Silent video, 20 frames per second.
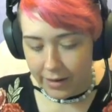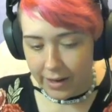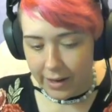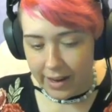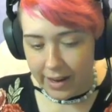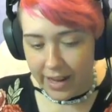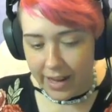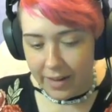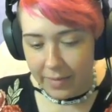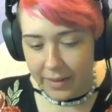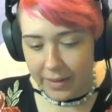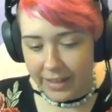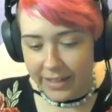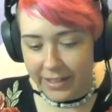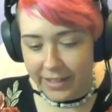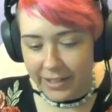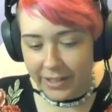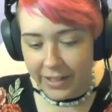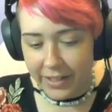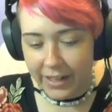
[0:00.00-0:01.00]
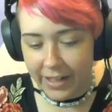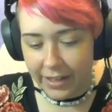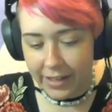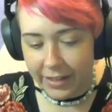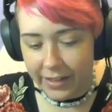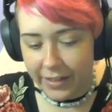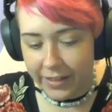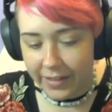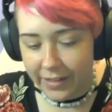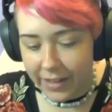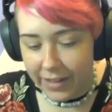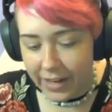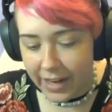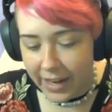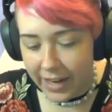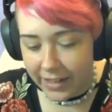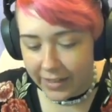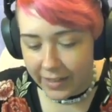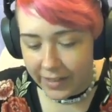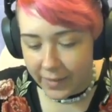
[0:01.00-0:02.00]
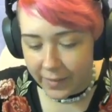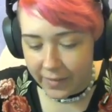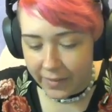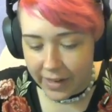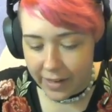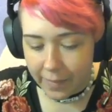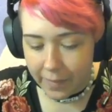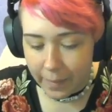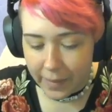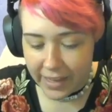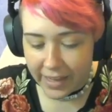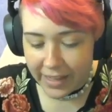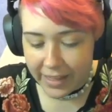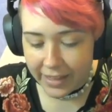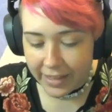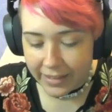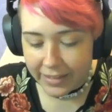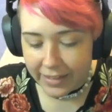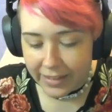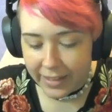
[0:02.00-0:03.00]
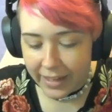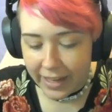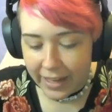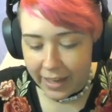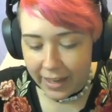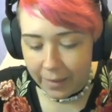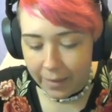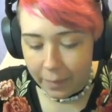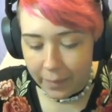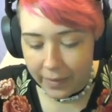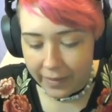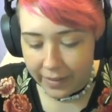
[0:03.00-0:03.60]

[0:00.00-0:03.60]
and put the string through the next red bead that's sticking up.